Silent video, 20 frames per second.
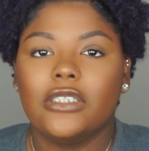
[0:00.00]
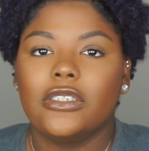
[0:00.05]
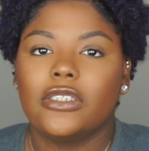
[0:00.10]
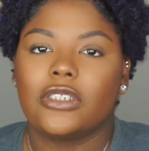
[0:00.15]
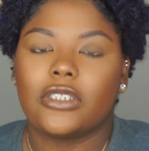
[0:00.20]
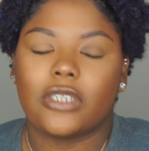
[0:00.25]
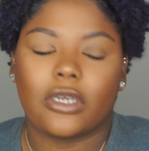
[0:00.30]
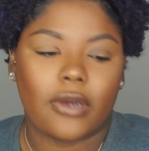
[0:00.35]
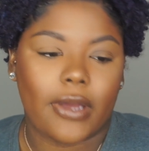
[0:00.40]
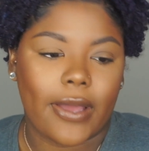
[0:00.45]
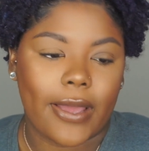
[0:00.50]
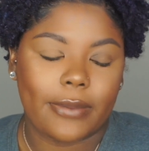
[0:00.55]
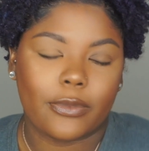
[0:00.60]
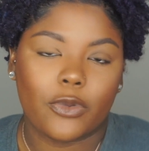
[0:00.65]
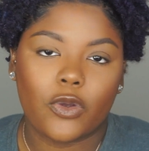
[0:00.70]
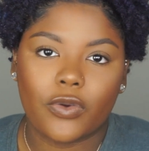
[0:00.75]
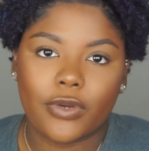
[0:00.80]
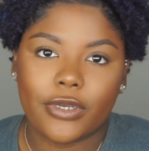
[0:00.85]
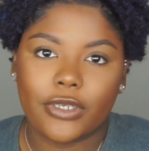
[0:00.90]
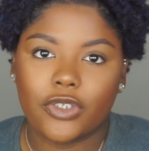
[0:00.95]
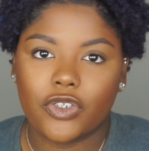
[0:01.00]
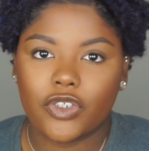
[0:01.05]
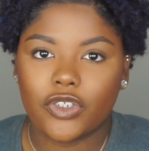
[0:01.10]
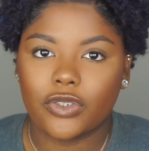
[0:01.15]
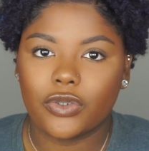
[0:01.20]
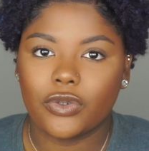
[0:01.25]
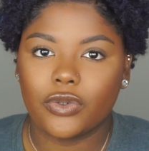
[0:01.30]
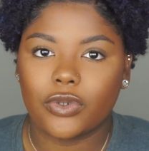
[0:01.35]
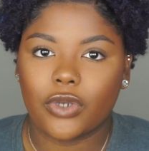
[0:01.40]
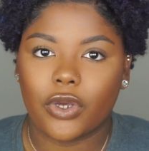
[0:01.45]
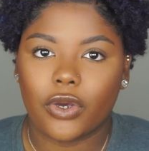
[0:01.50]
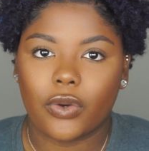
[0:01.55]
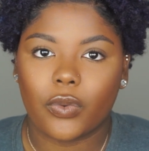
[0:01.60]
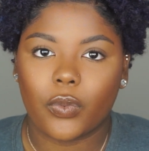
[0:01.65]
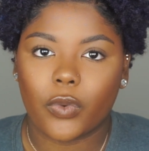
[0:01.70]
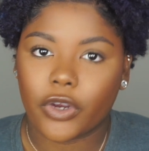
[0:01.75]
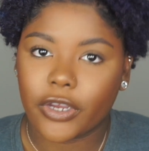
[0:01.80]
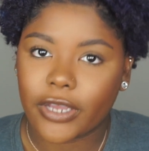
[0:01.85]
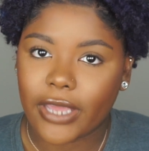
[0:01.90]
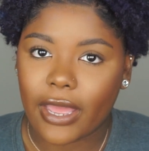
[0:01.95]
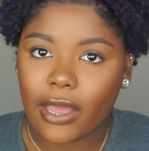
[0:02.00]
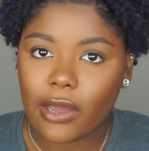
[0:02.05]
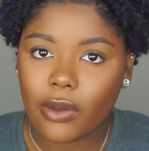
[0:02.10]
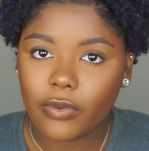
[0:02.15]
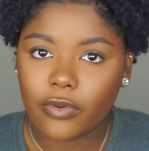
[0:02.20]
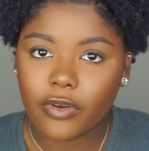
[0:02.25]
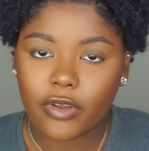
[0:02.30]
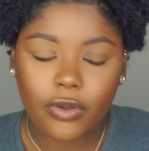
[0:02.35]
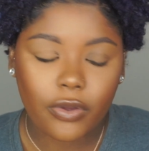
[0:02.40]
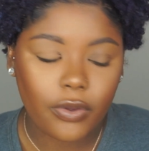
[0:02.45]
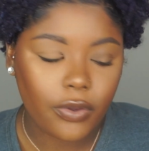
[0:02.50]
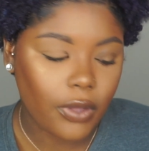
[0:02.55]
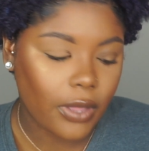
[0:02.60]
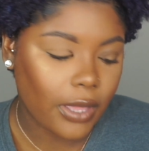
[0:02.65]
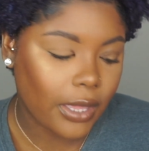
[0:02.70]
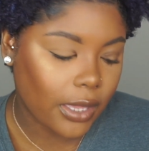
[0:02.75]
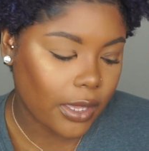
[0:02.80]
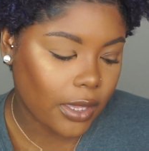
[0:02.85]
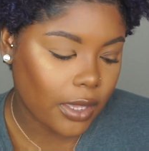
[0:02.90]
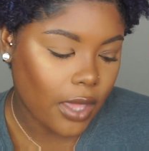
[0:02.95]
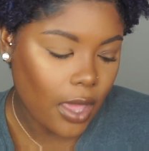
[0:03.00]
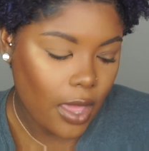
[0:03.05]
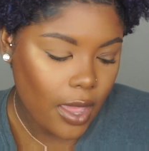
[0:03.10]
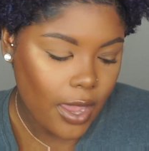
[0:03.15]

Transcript: So I'm going to go work out real quick,